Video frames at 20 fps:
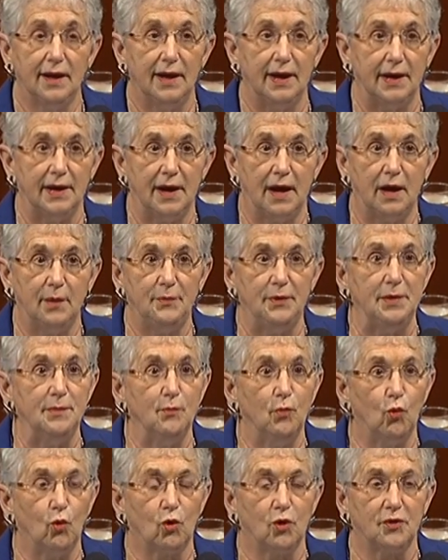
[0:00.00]
and I'll be
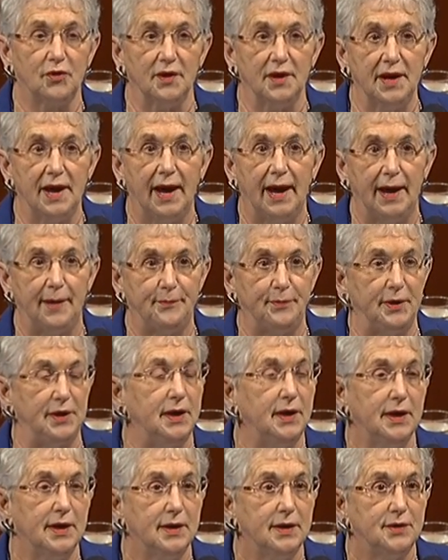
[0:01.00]
more than happy